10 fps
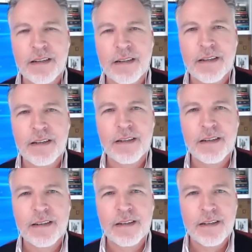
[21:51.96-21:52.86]

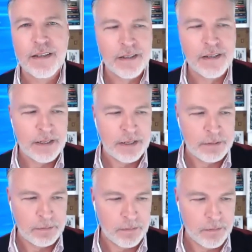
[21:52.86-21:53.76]

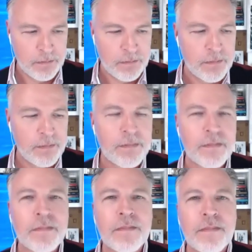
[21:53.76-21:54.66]

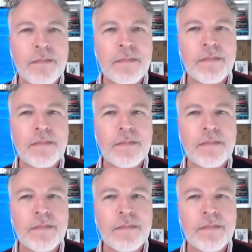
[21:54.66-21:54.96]
(silent)